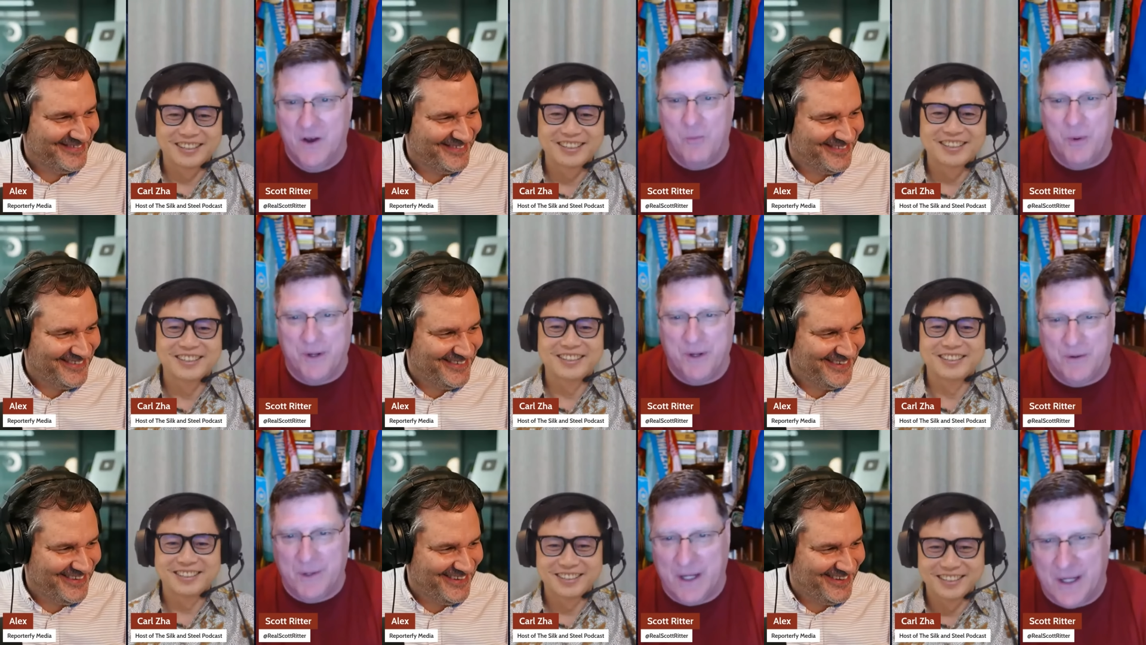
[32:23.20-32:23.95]
Speaker 1: hoping
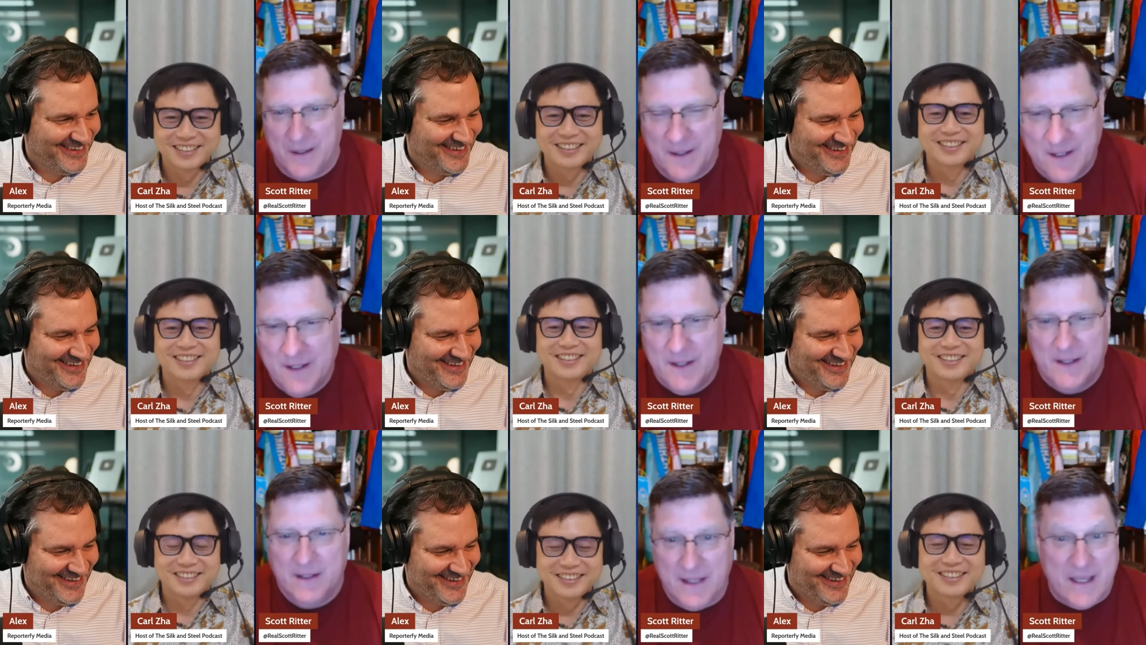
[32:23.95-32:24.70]
to uh,
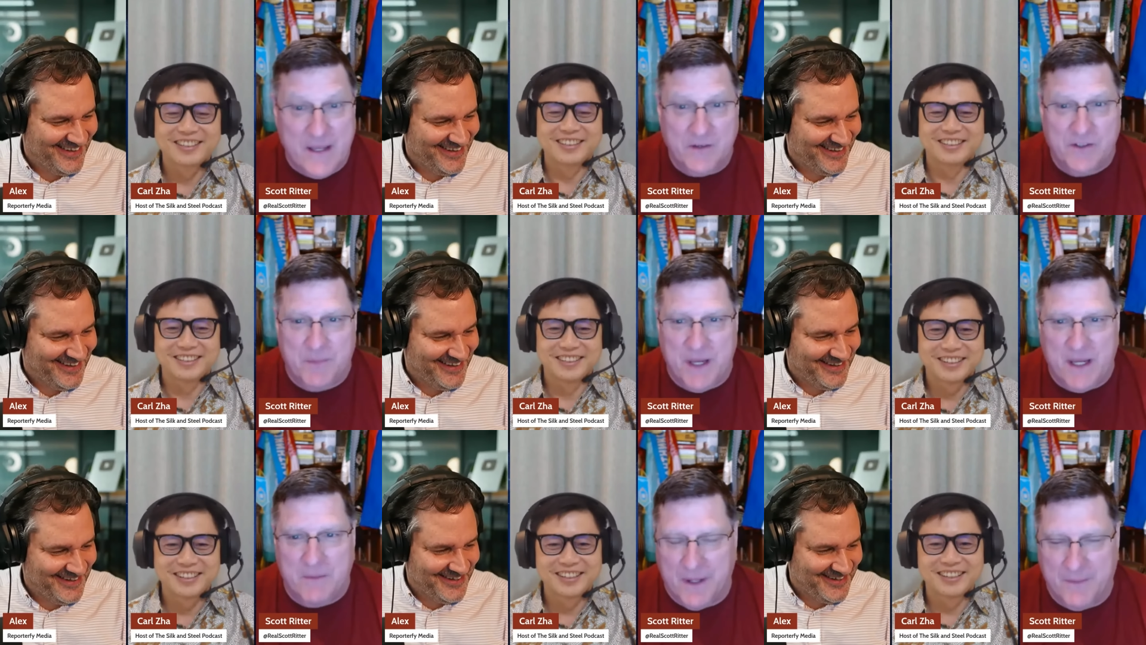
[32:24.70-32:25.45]
let you
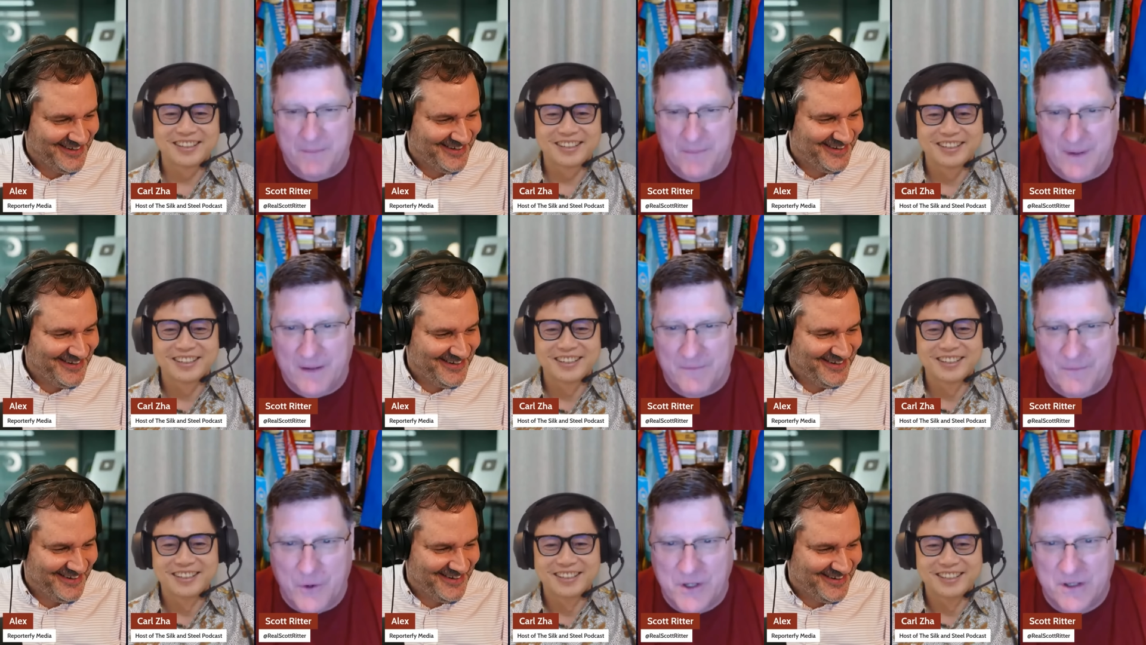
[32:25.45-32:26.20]
speak, but
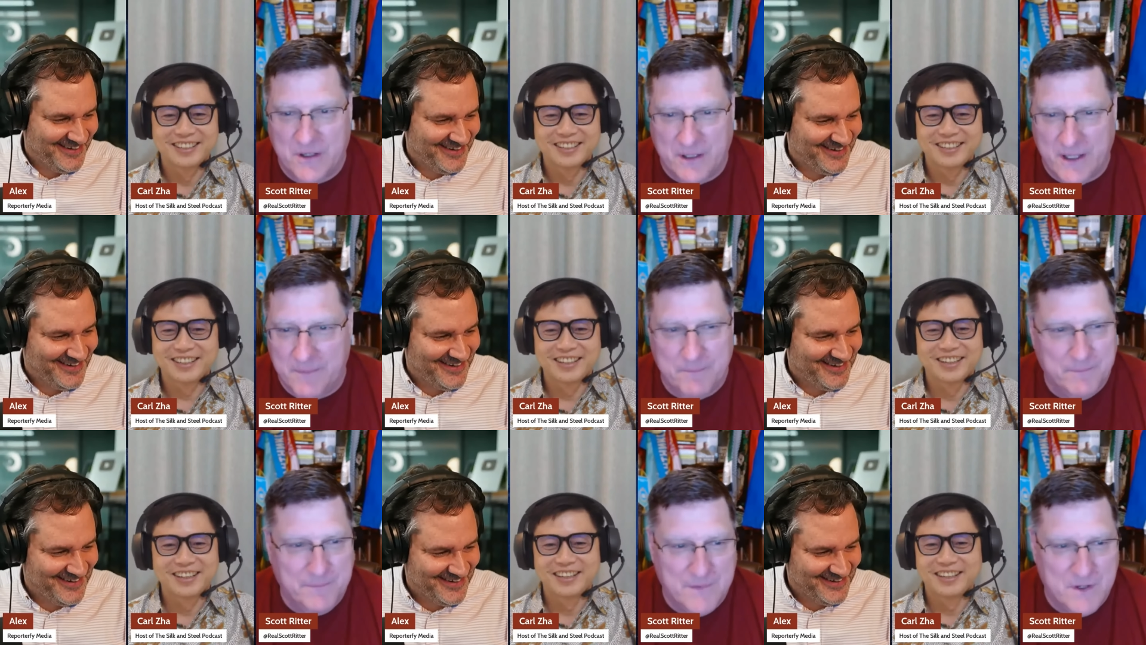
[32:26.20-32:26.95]
unfortunately,
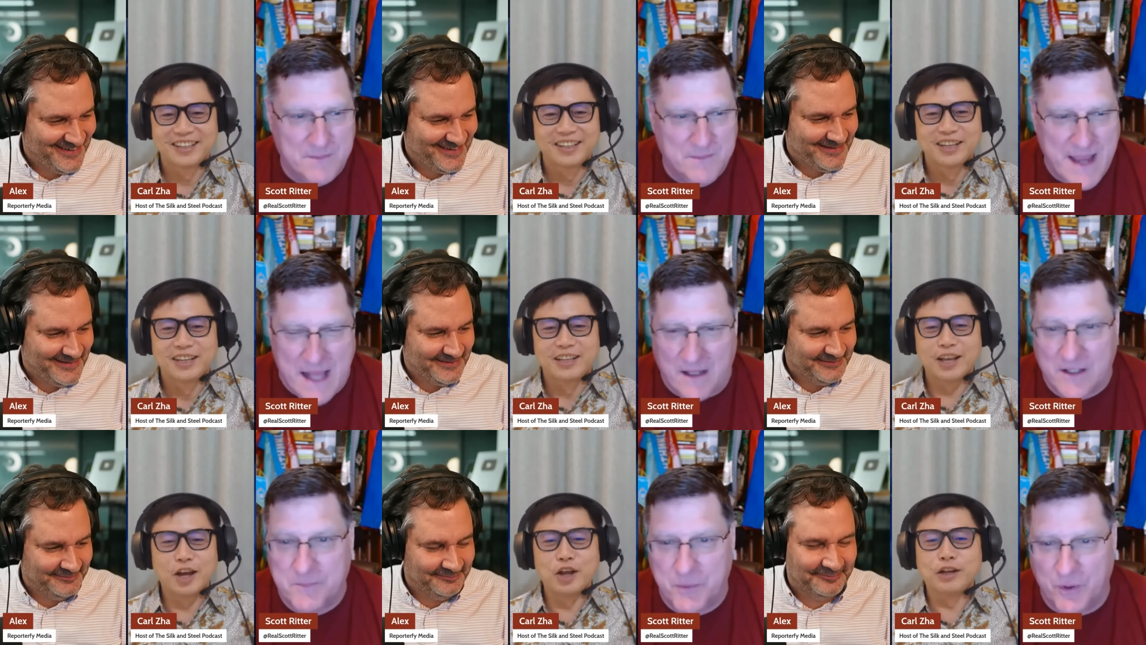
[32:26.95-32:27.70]

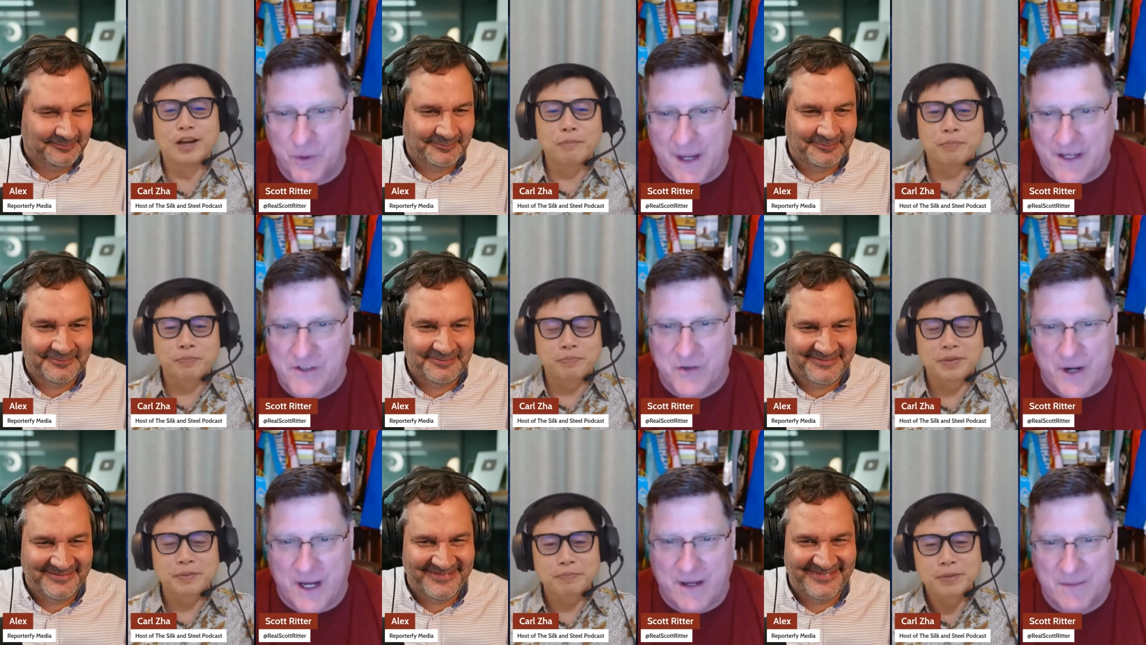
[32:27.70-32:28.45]
Alex no, no, pulled no. the
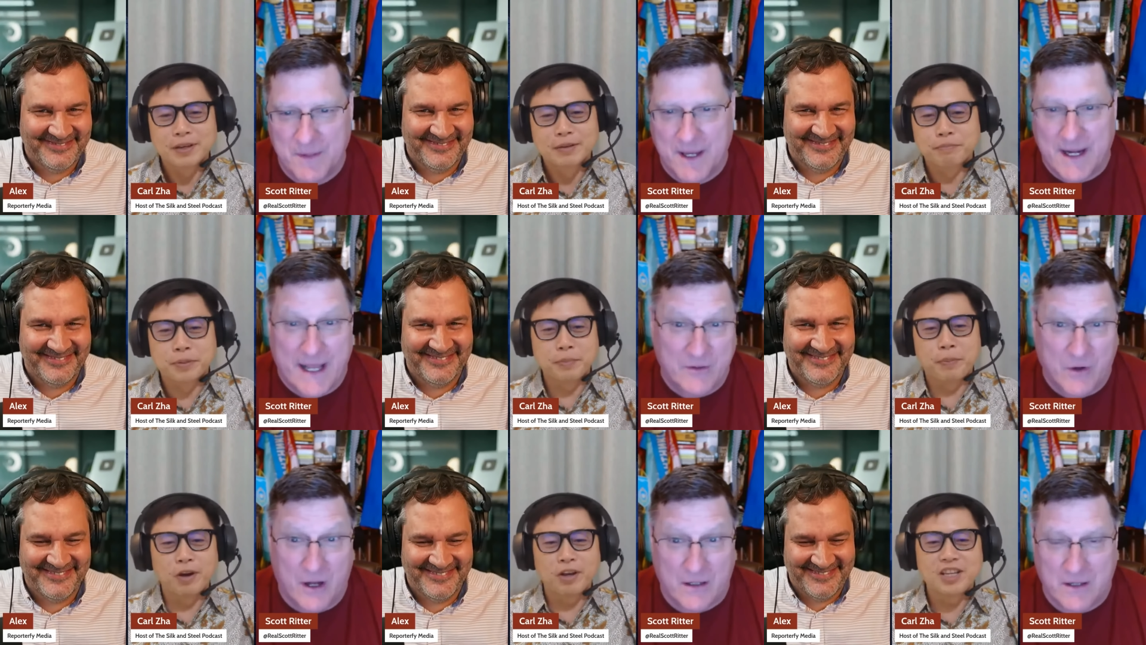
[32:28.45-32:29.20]
string. And
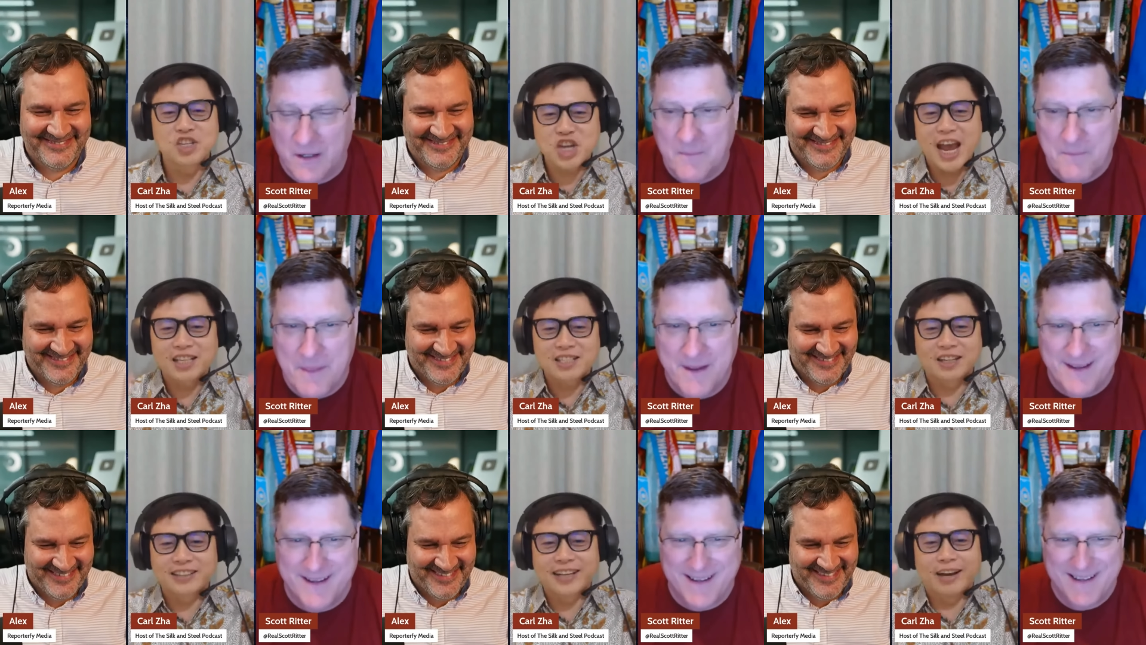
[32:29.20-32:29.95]
People
Speaker 2: in chats
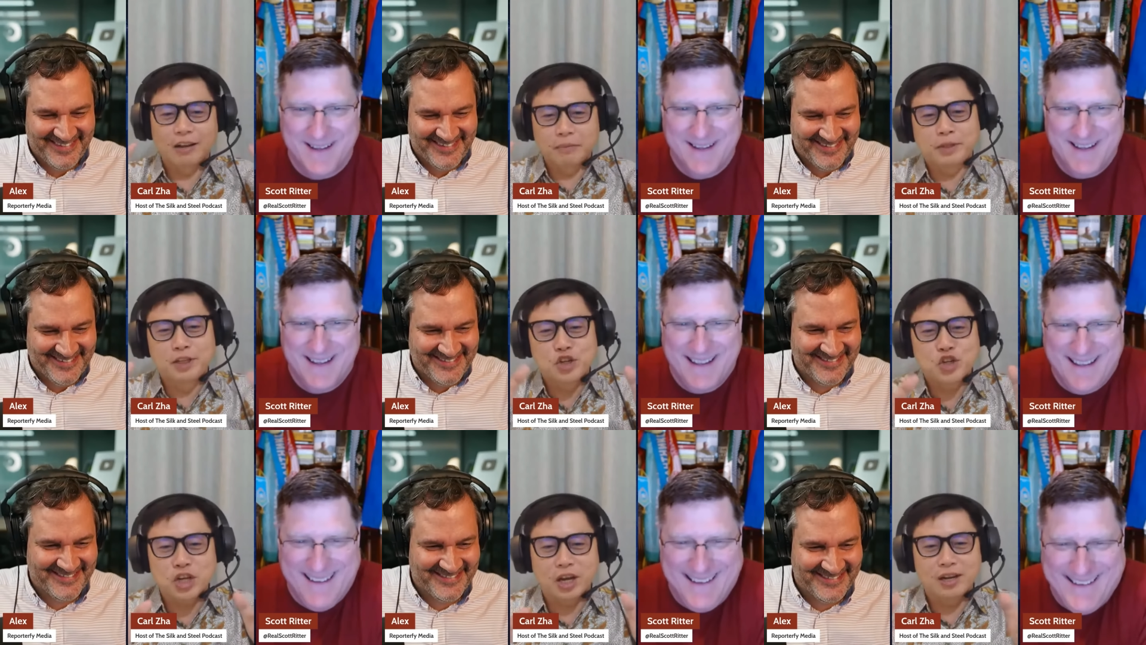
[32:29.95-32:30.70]
are telling me to
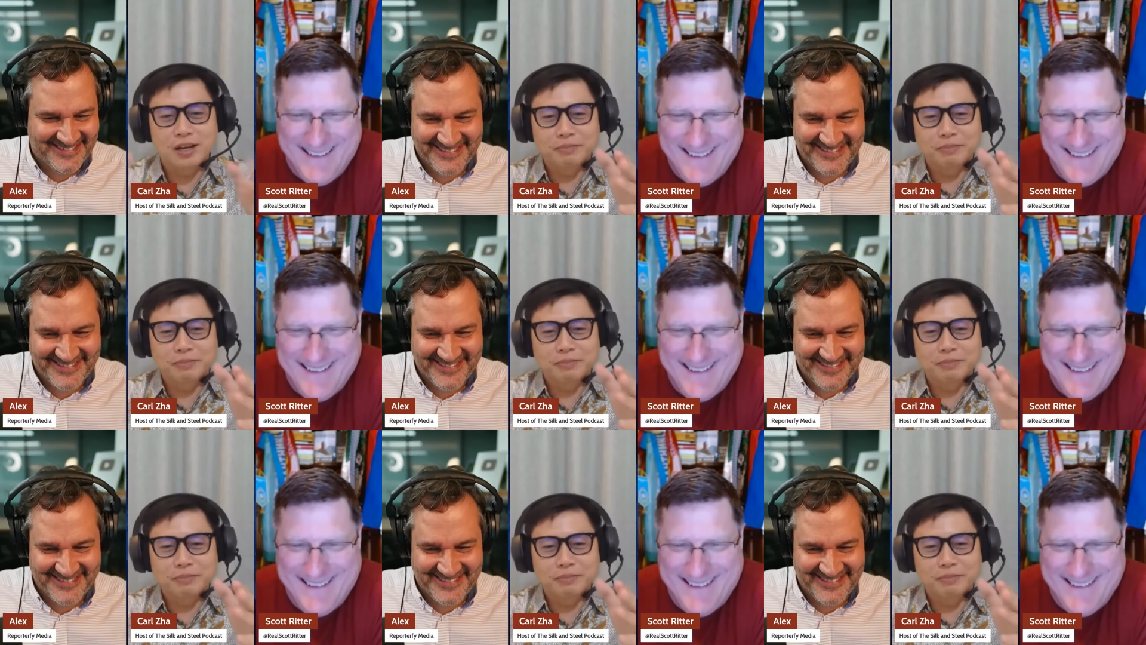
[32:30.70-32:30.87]
shut up